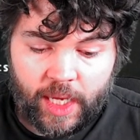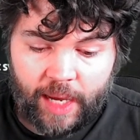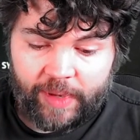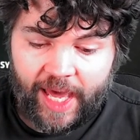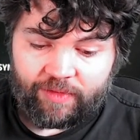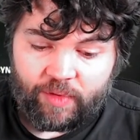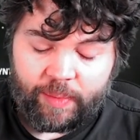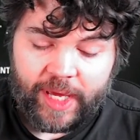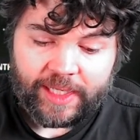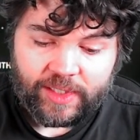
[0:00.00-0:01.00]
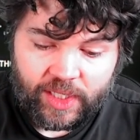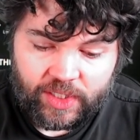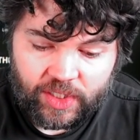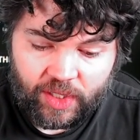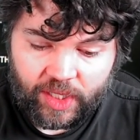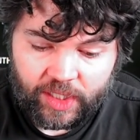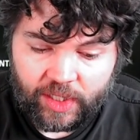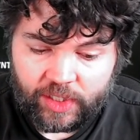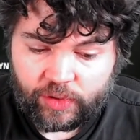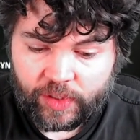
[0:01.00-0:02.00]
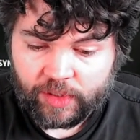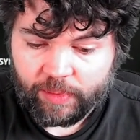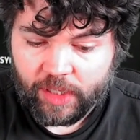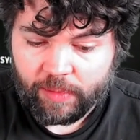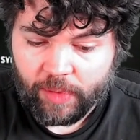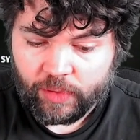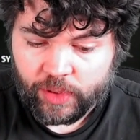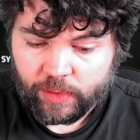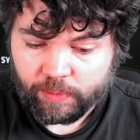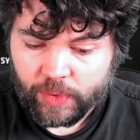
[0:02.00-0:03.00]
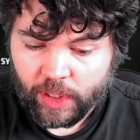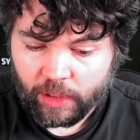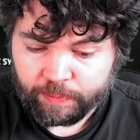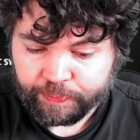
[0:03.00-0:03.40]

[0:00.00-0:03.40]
And we have repeat. This is the thing that interests me the most. So